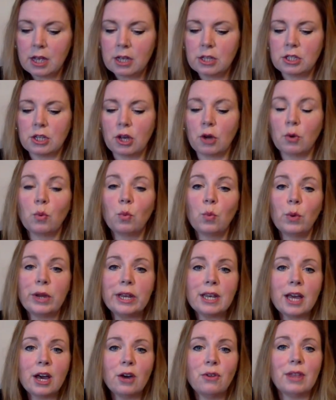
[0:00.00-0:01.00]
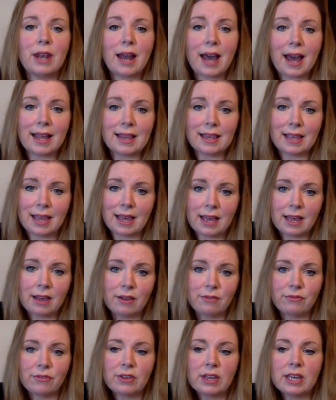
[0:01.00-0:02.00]
So we know that I
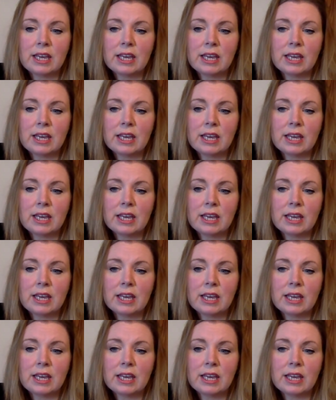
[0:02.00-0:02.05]
love